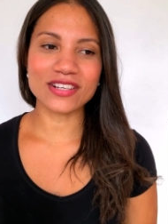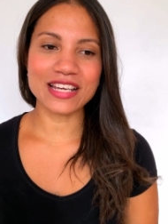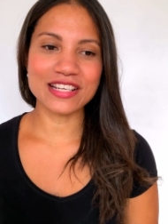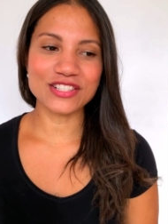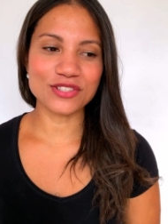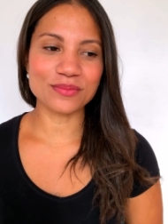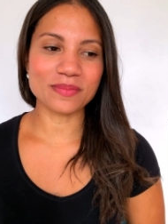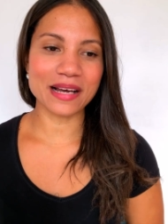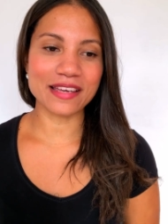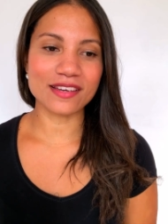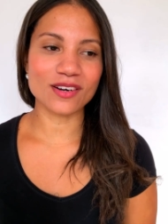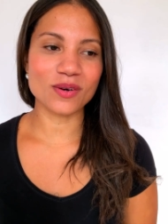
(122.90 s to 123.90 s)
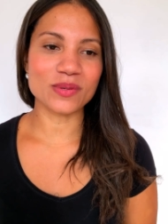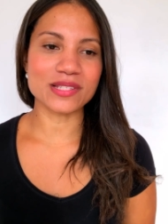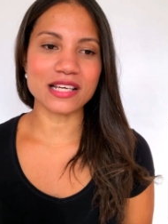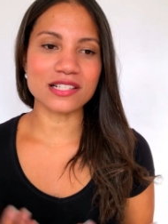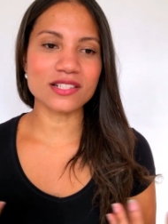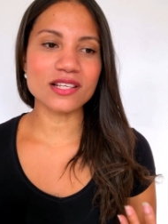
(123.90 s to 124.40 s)
Archangel Michael
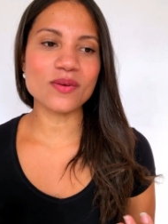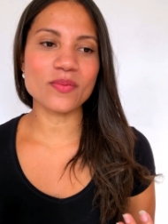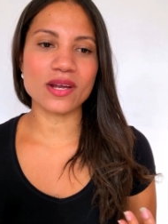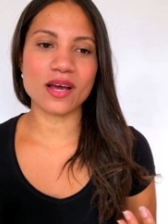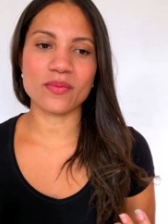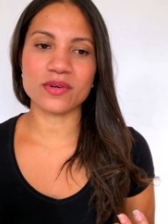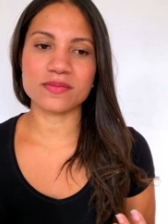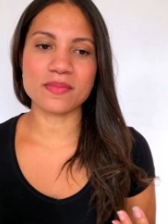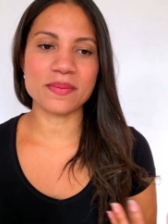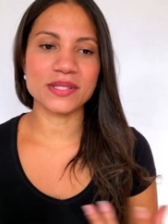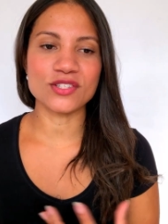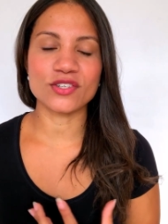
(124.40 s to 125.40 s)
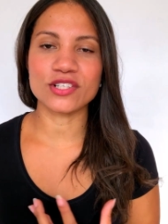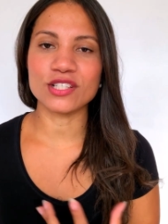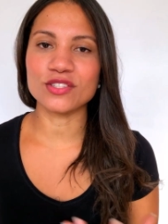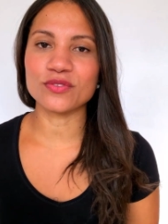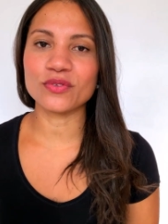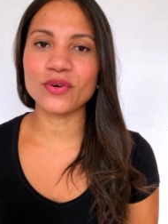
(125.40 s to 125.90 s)
was actually when I was maybe
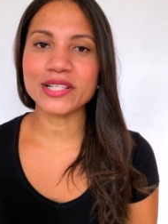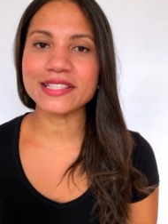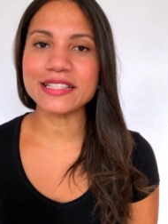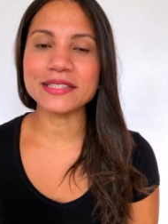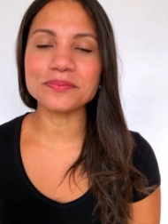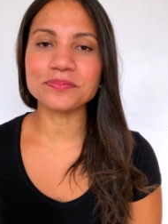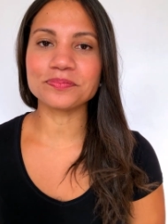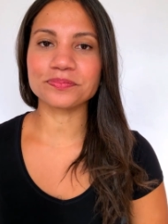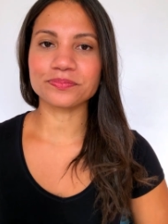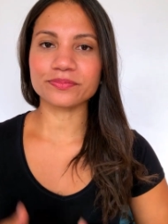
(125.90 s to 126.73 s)
13 to 14.